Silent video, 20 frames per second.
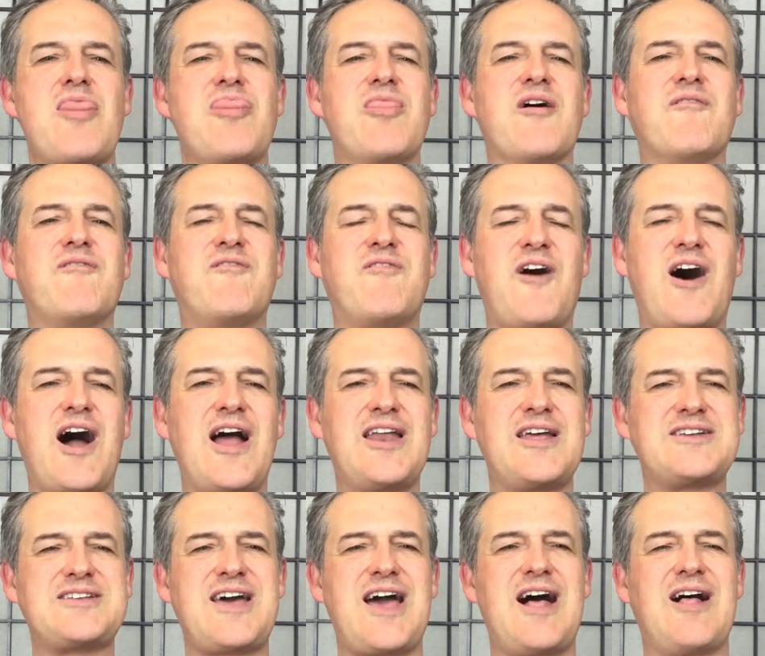the
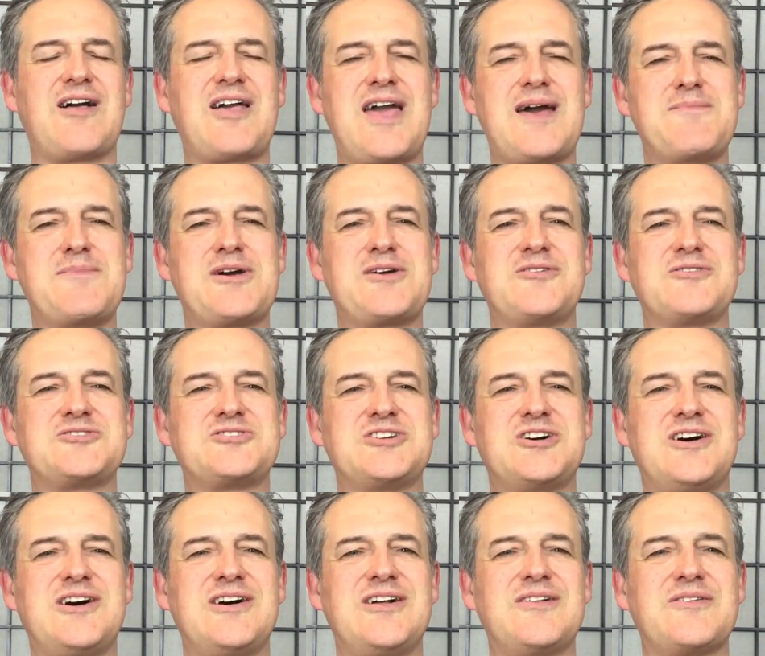violet alchemical
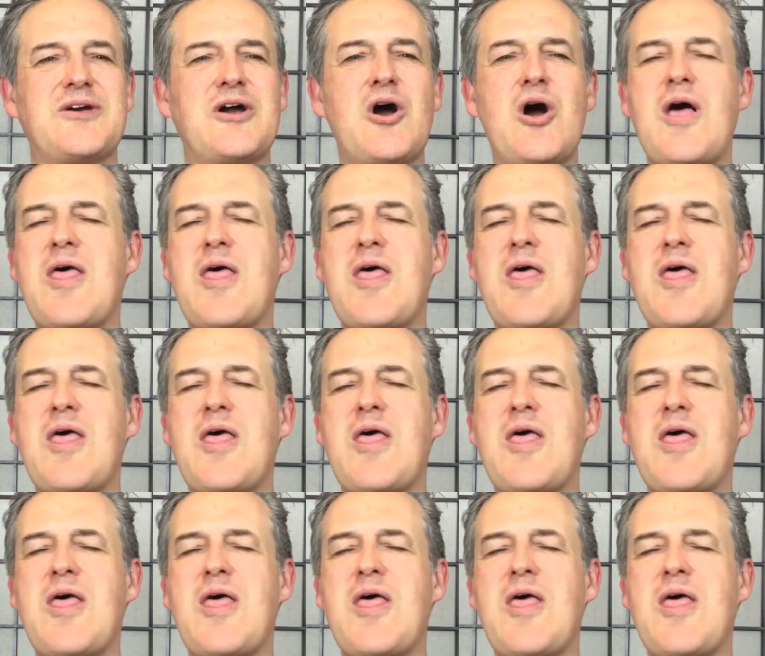child.